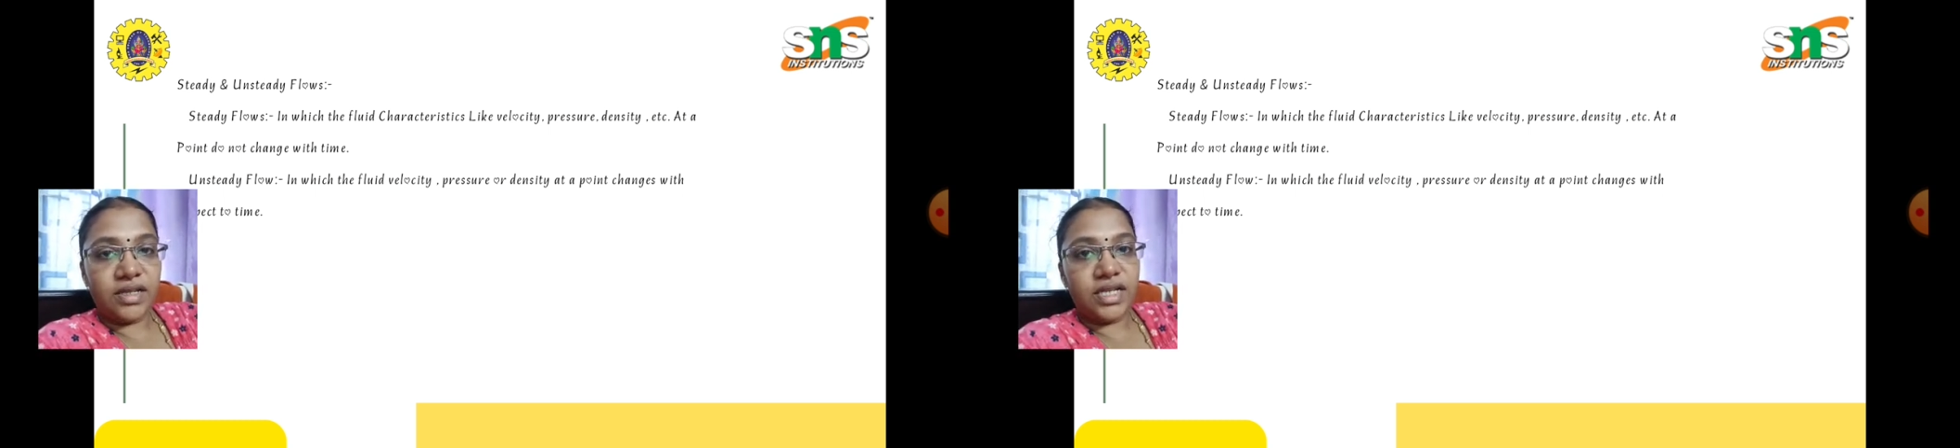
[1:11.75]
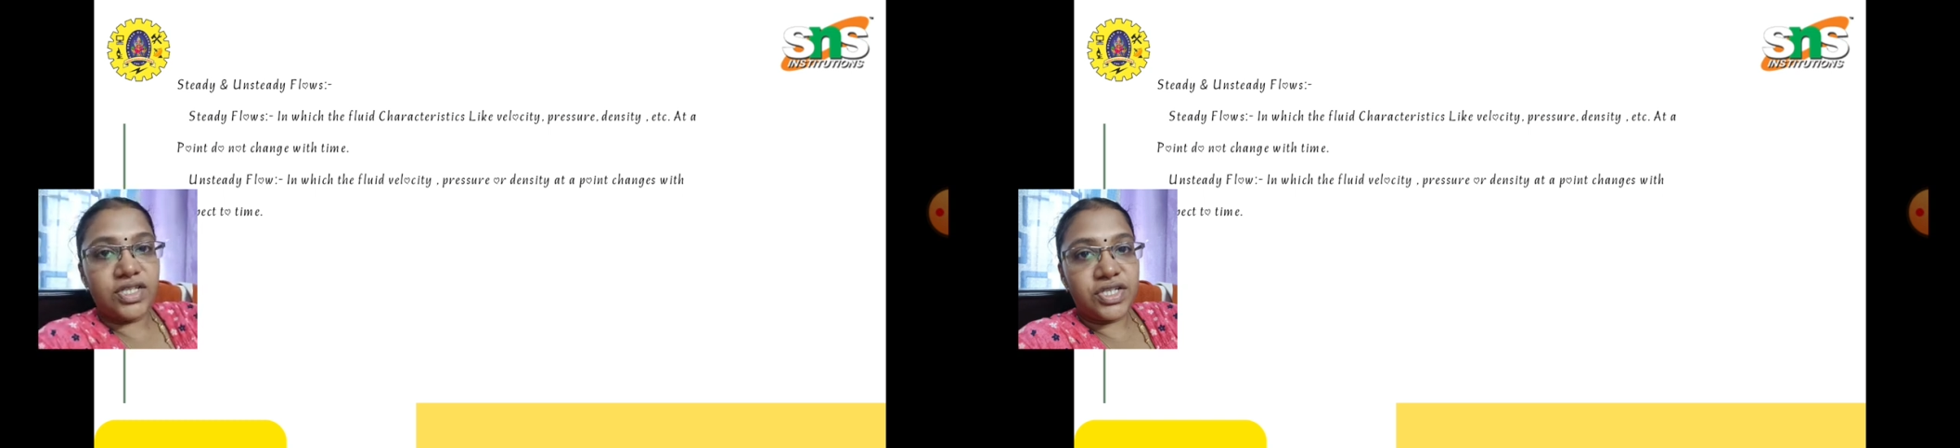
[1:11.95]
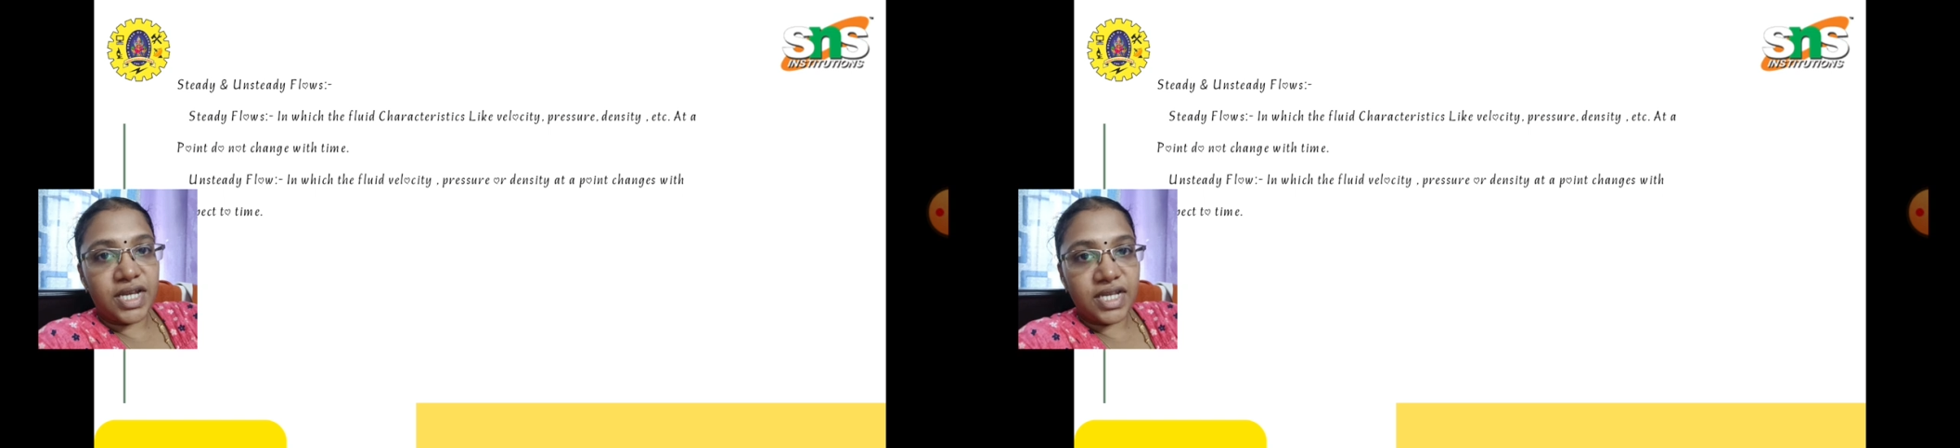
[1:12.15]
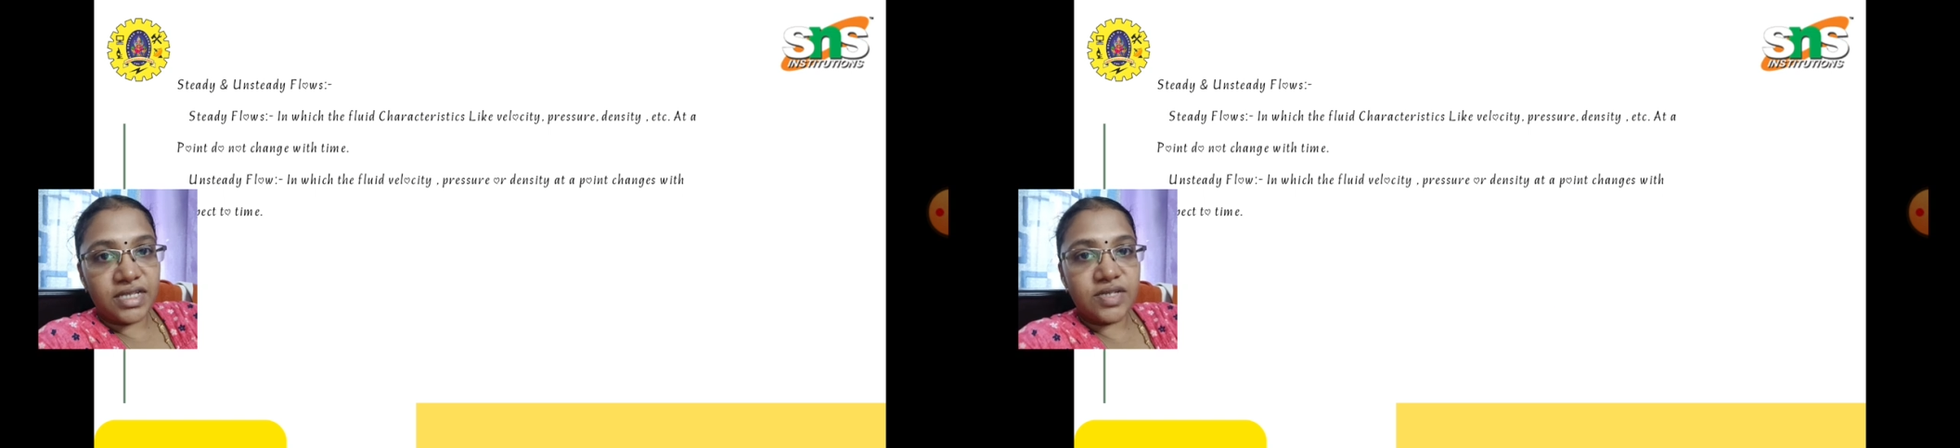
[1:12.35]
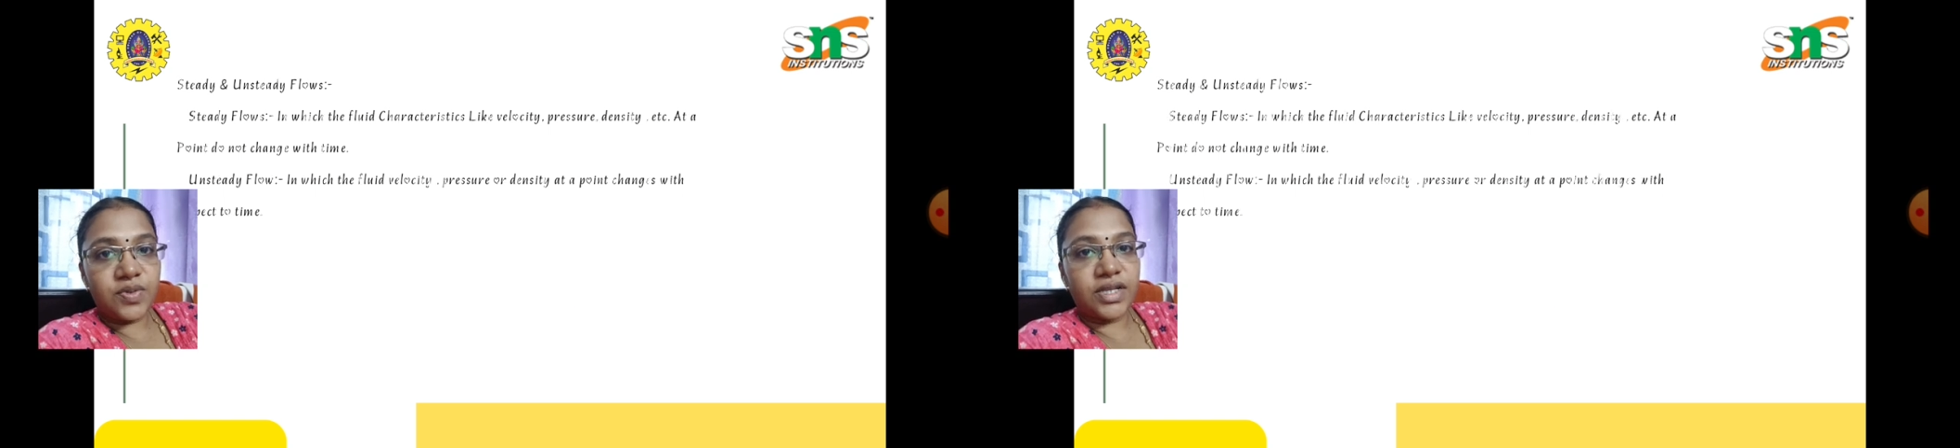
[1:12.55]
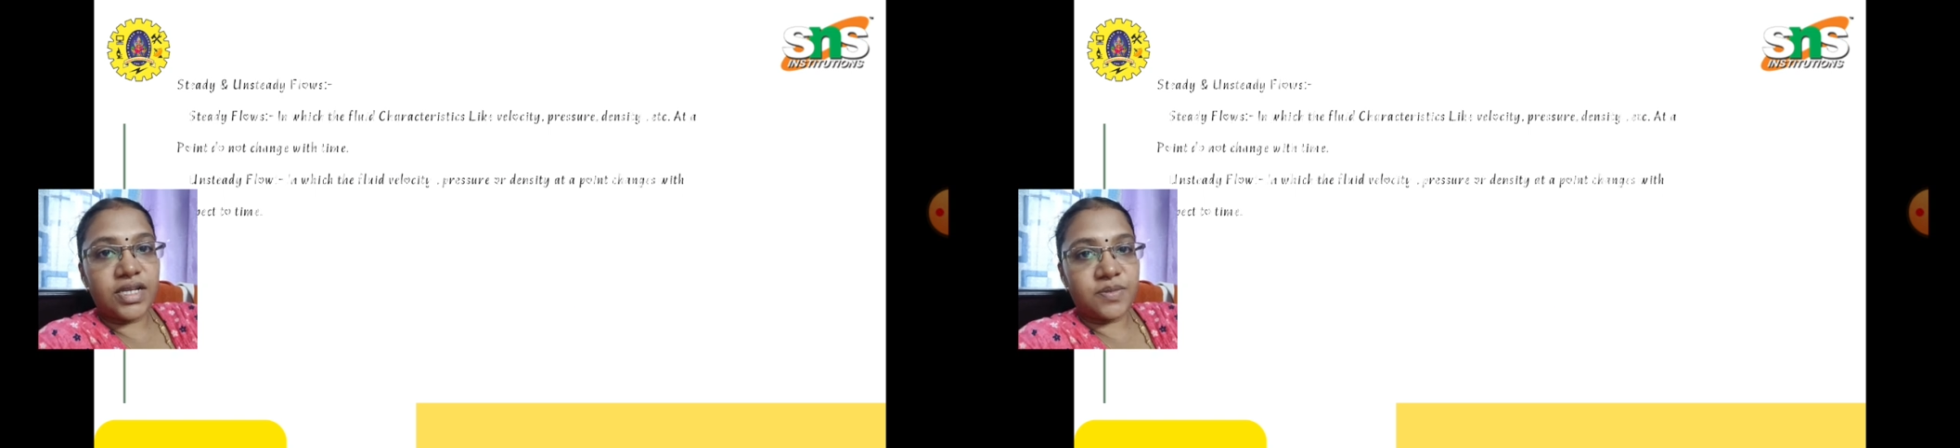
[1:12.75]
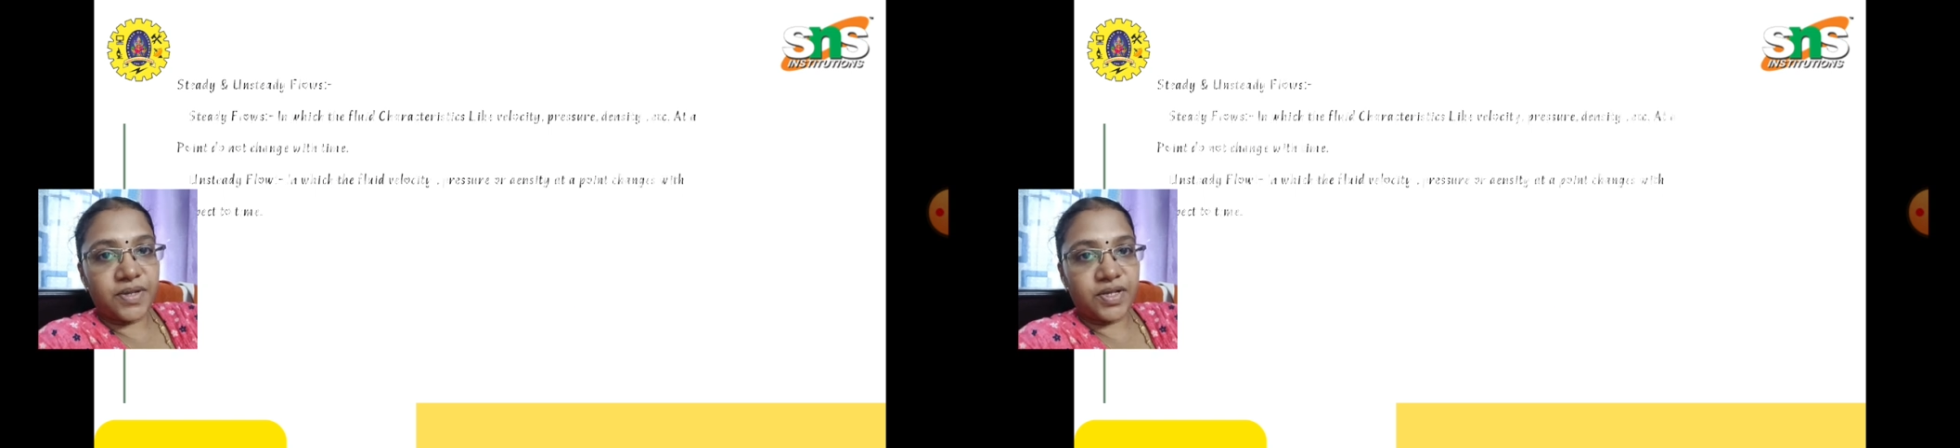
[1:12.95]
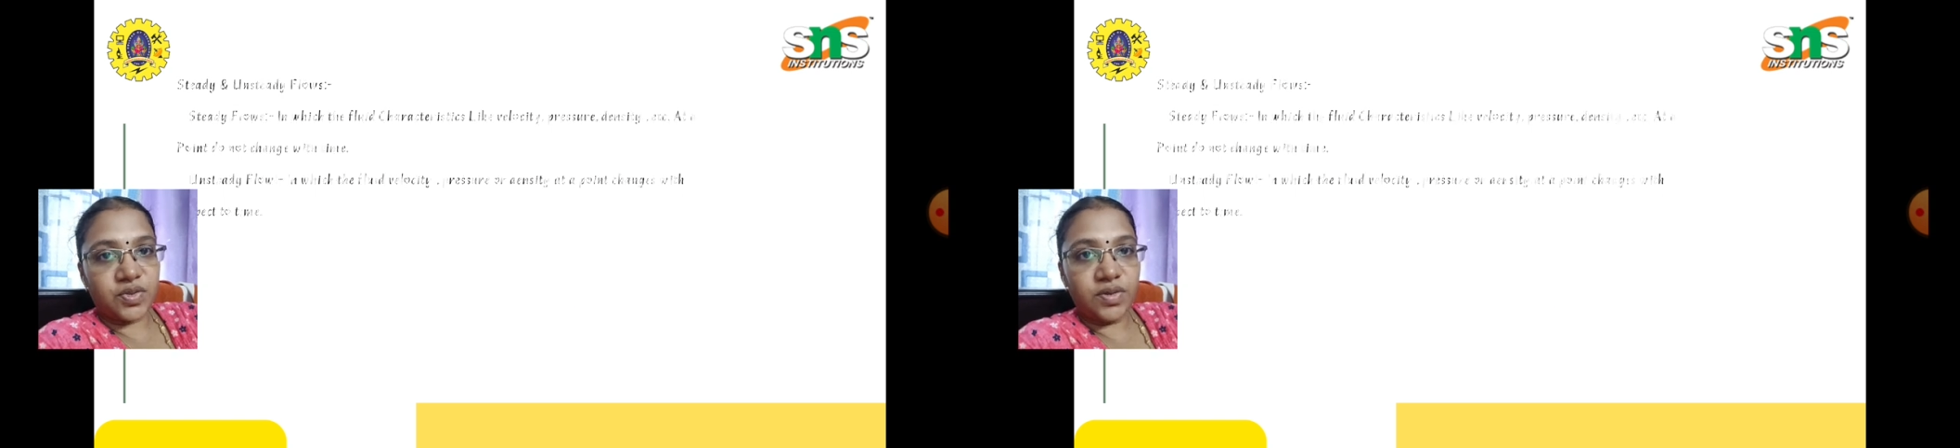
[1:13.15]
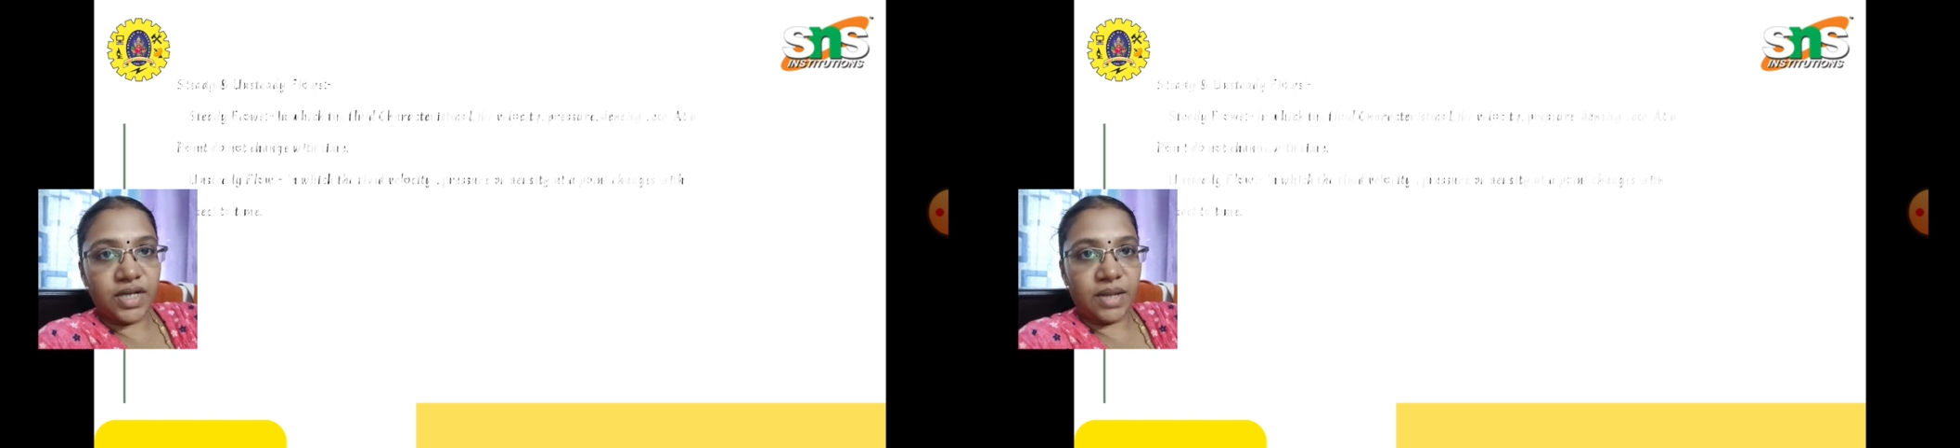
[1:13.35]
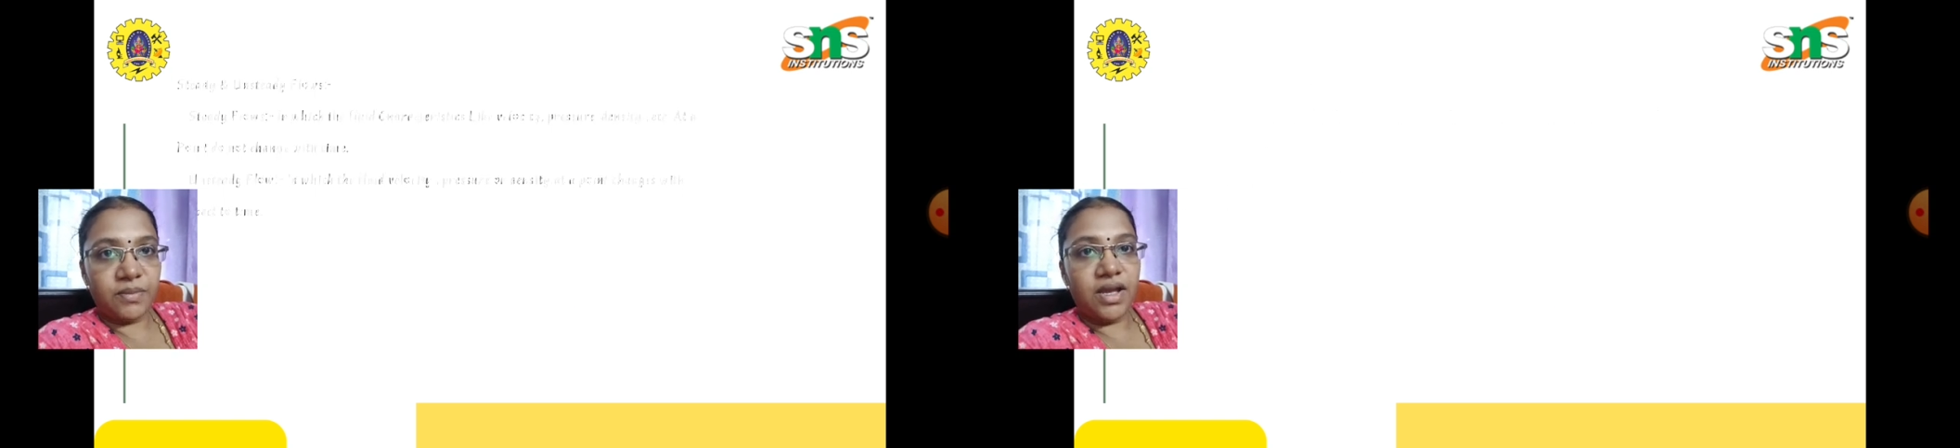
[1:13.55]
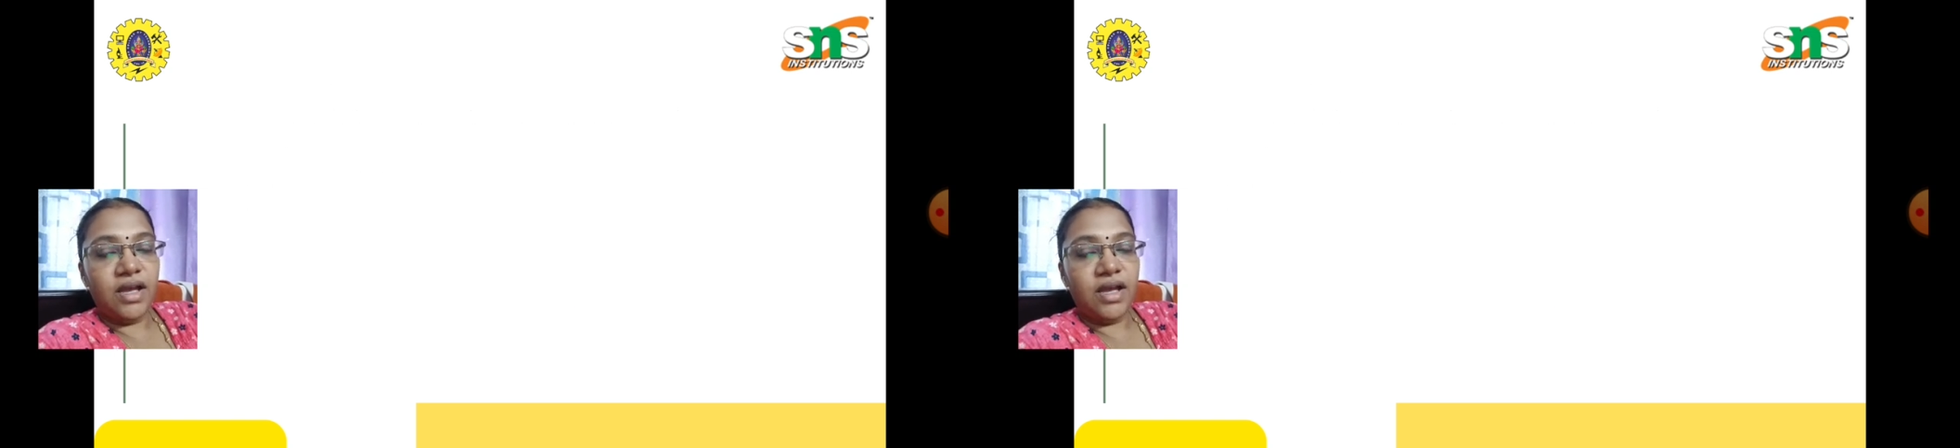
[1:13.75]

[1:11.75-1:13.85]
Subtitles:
it changes with respect to time.